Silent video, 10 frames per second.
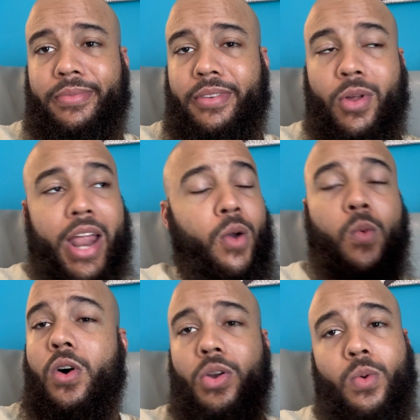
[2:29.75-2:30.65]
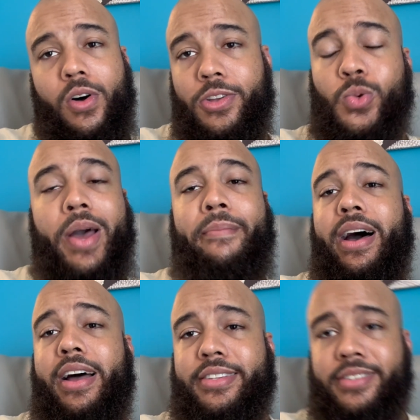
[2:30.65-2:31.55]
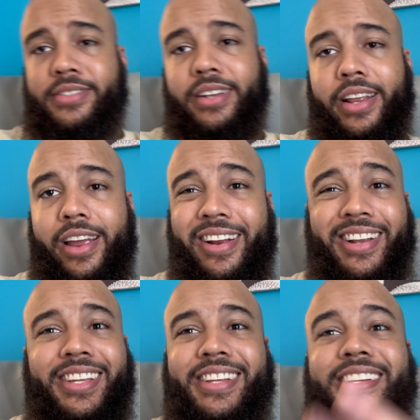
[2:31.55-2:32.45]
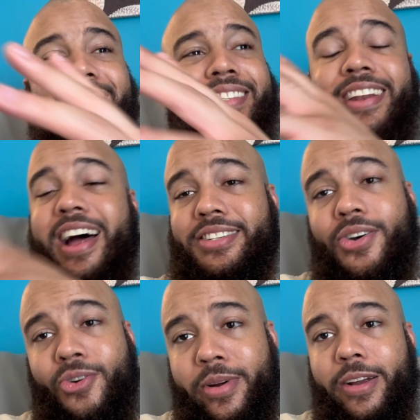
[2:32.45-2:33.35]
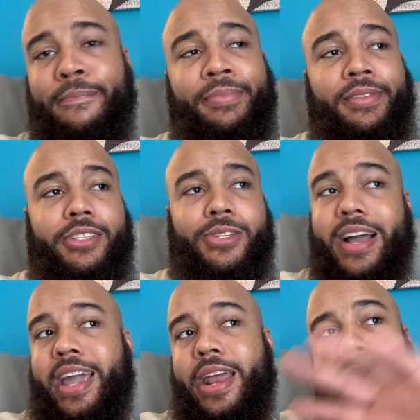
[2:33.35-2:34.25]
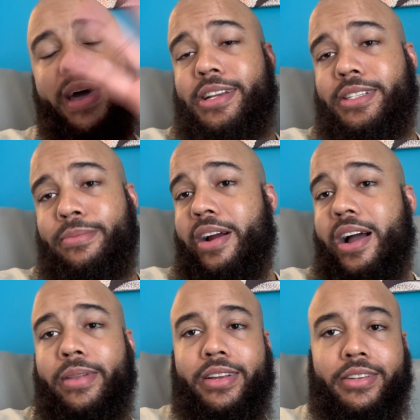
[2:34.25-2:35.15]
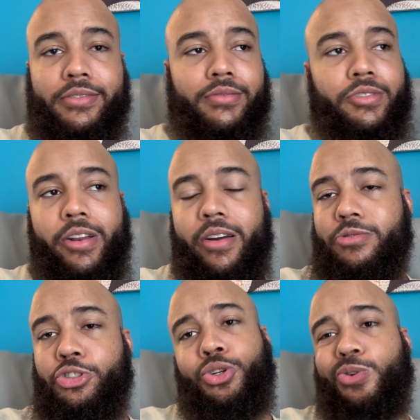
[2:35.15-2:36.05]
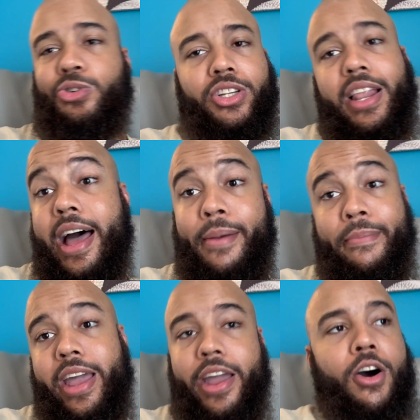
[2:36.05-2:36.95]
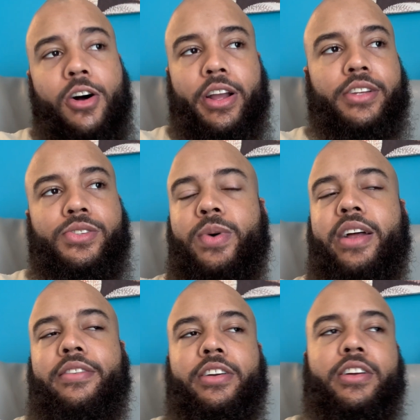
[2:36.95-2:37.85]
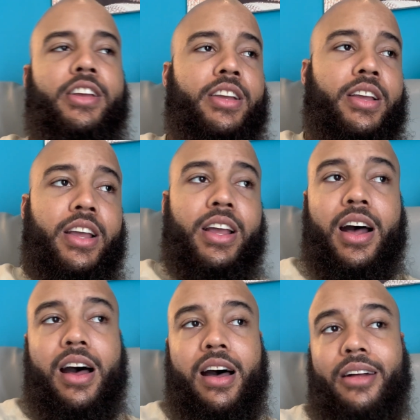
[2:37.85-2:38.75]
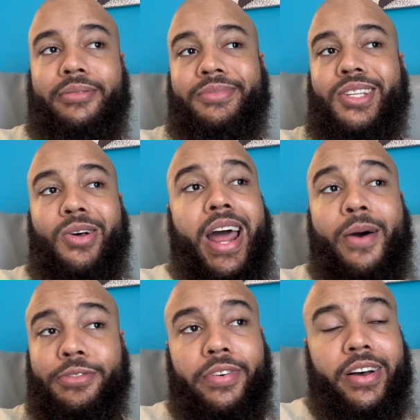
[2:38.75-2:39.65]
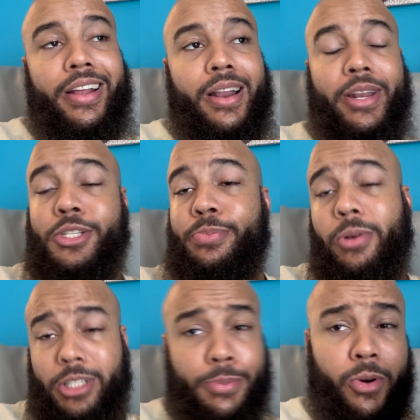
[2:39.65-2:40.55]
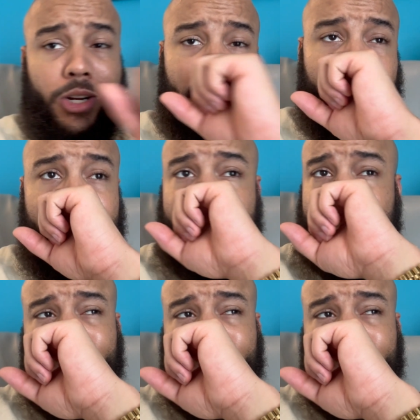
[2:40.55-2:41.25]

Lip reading: Like wall to wall, sweat box in there. And this is in October. So I can't imagine probably, June, July, May, August, whatever. So that was fun. I mean, the sports bar,